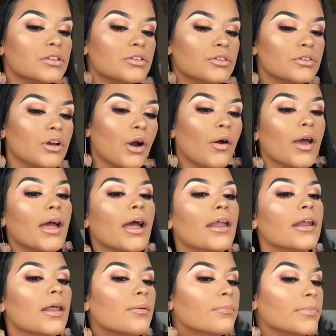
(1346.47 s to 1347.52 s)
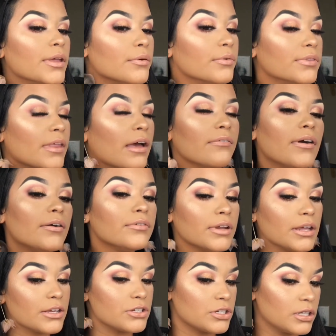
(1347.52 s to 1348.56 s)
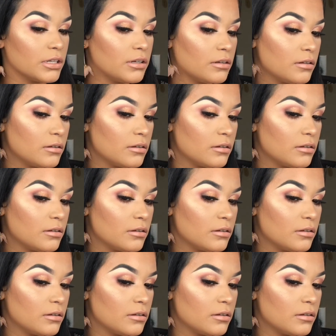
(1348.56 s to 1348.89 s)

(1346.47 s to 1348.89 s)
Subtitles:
to go ahead and meet with that foundation.